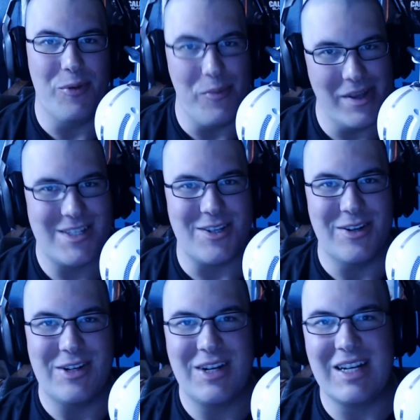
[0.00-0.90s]

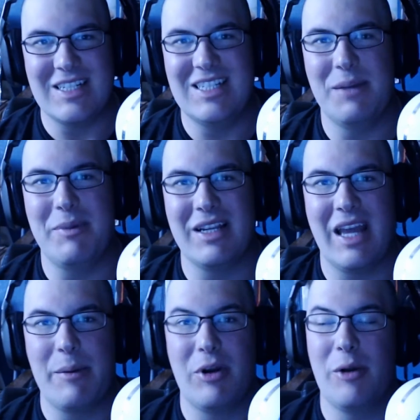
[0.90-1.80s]
Mr. Dippin
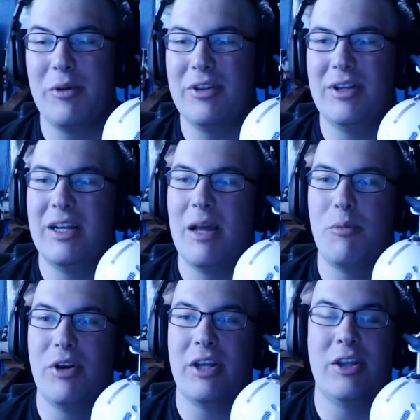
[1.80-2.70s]
Gamer here with you today,
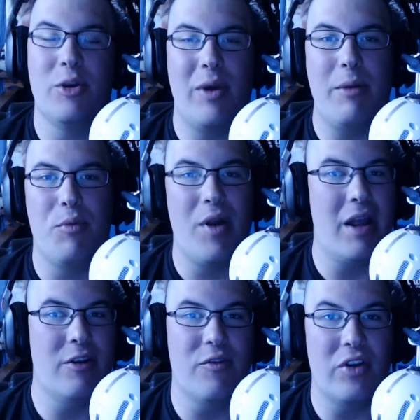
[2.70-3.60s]
bringing you a
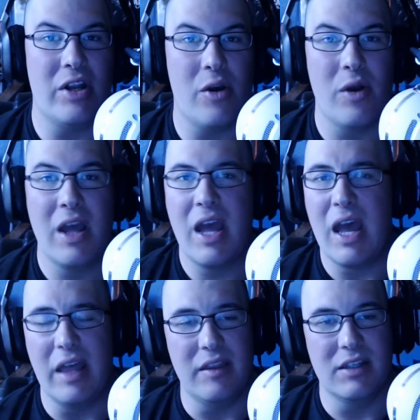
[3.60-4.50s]
brand new video.
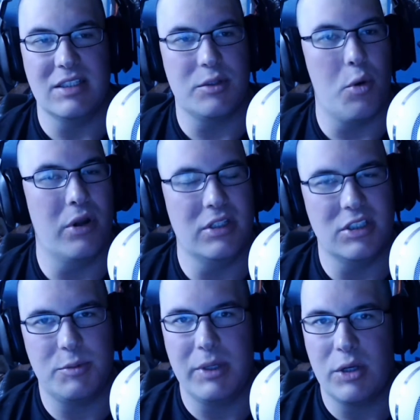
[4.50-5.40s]
And this is going to
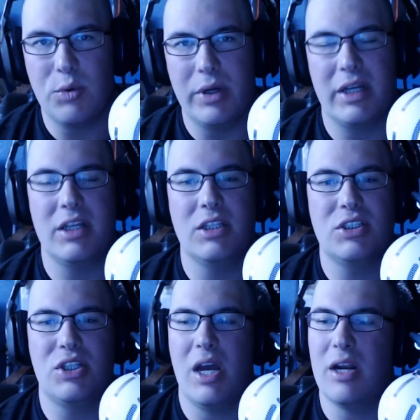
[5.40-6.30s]
just be a quick
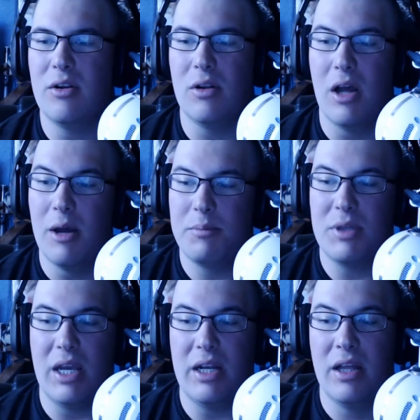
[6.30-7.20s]
channel
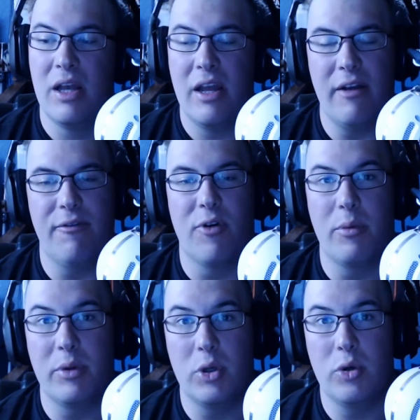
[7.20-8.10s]
update,
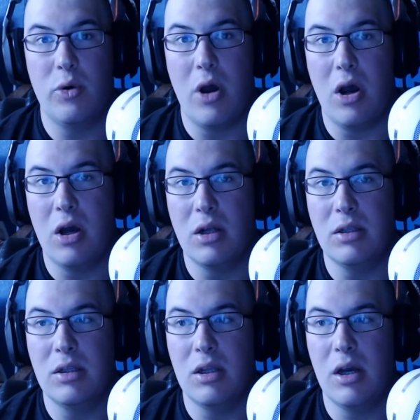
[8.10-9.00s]
informing you
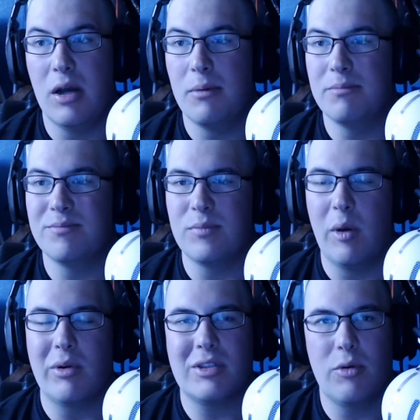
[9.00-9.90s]
on um,
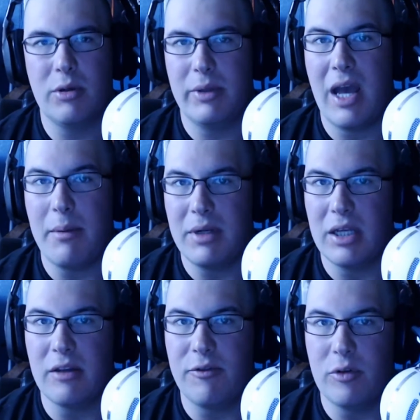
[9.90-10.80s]
what's going to be happening
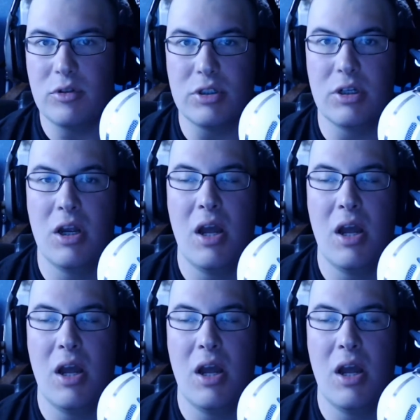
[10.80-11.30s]
in the future.